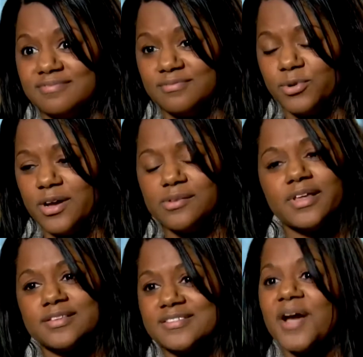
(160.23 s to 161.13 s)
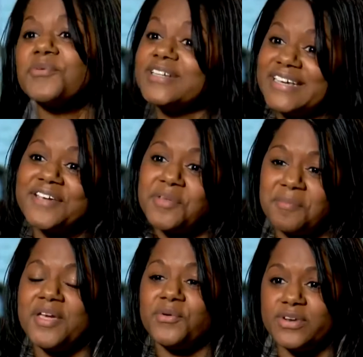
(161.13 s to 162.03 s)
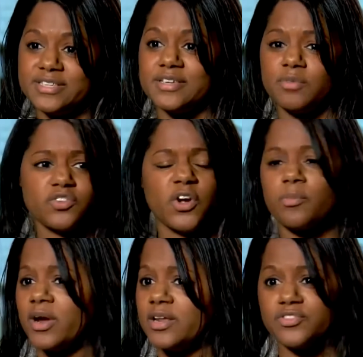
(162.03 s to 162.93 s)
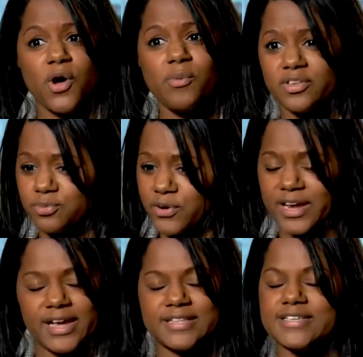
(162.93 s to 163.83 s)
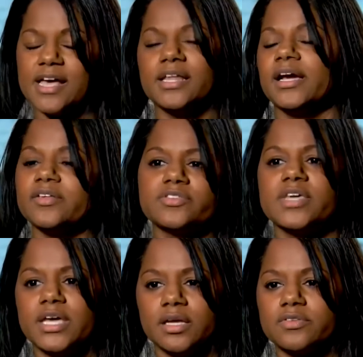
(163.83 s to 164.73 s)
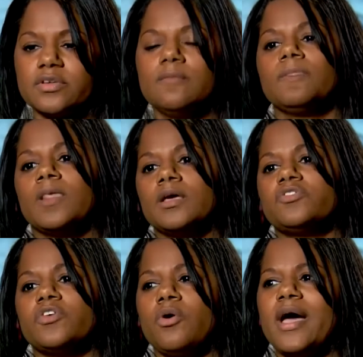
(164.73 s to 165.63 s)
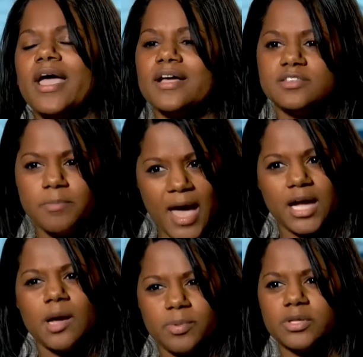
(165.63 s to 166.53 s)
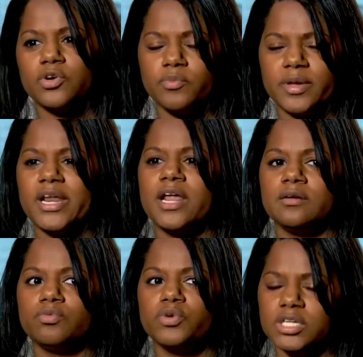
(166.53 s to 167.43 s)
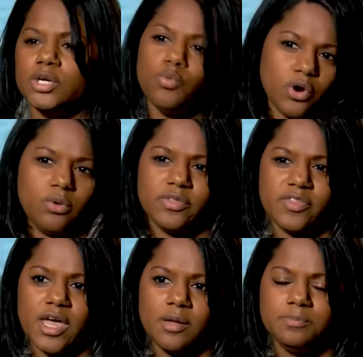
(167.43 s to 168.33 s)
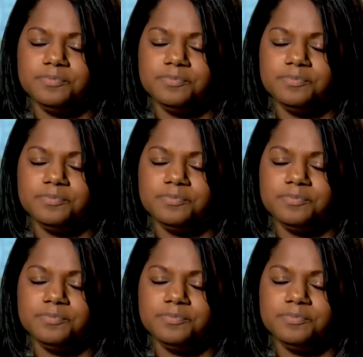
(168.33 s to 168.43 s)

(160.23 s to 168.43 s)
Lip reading: well, that's not really giving me a reason because our brain is always working and telling us things. So I had to back up a little bit and really work with them